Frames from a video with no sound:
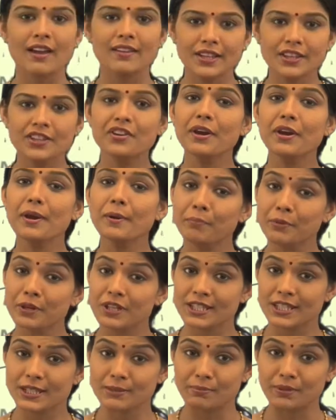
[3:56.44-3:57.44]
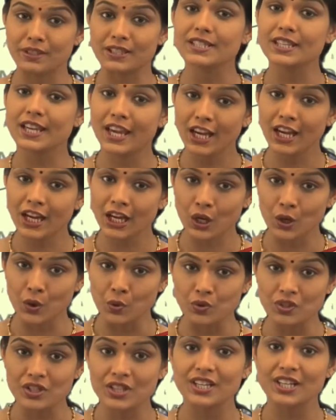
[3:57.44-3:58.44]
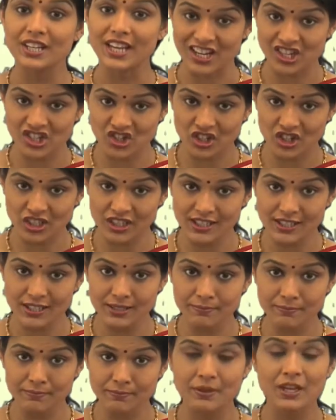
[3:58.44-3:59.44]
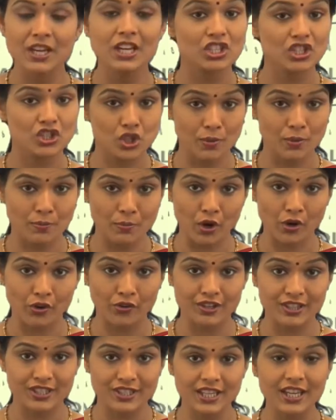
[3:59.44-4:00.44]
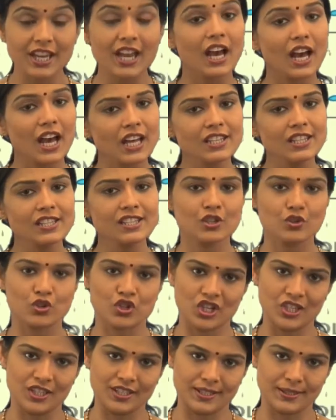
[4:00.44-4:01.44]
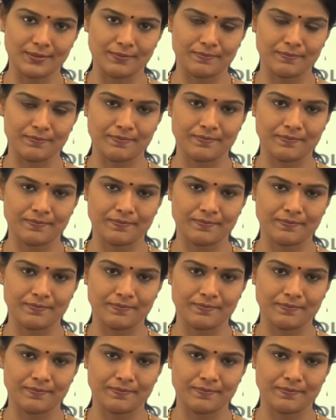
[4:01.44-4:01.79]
The three principles include nationalism, democracy and socialism.